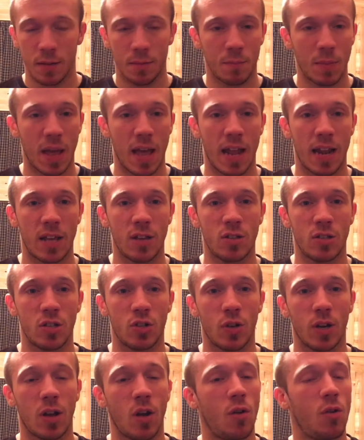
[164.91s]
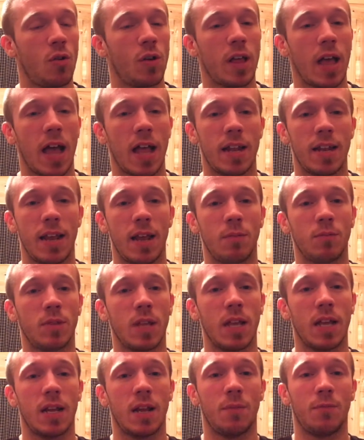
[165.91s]
Man, I used to drink a whole goddamn
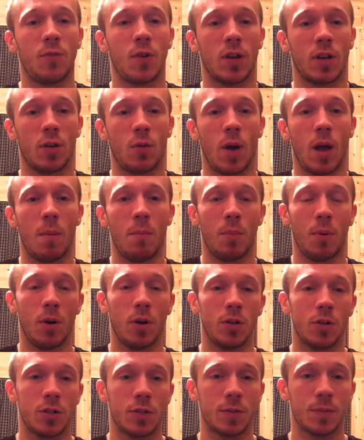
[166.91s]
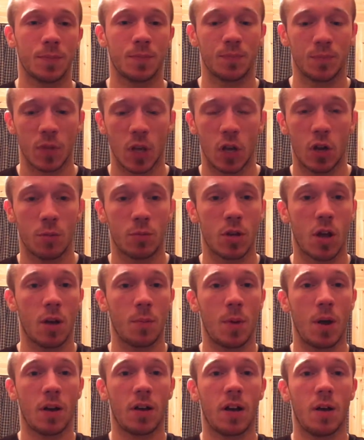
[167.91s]
thing in that fucking Hawaiian Punch. You know what I'm talking
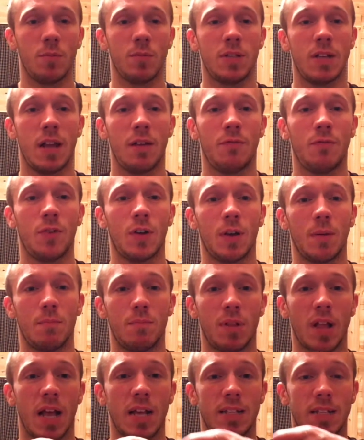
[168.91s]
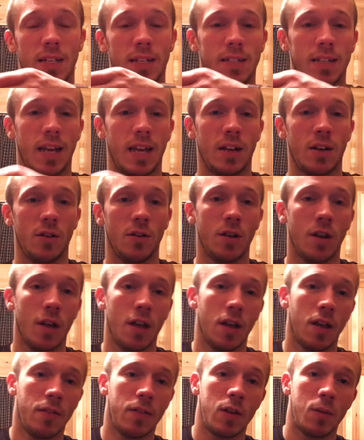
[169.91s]
about? It comes in that fucking plastic container, and
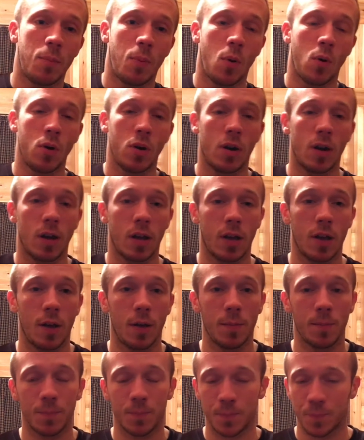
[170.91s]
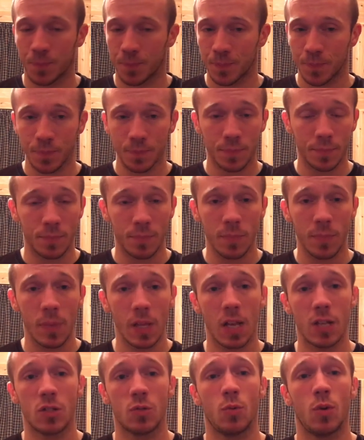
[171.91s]
then you pour it in a cup.
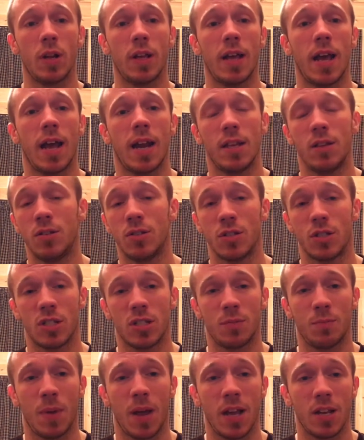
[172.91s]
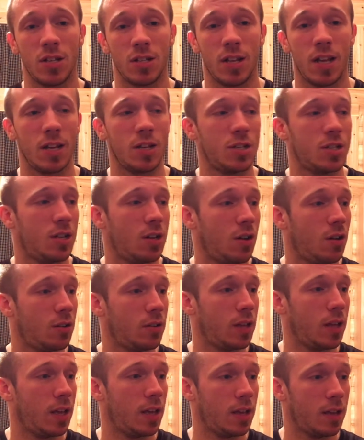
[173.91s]
I swear to God, I used to smash that shit all
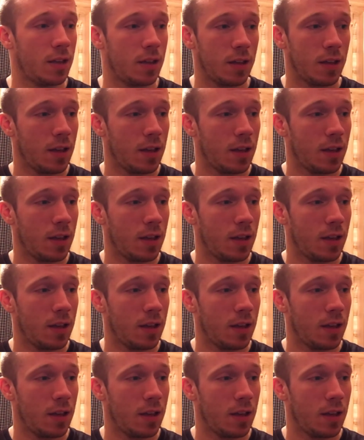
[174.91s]
day.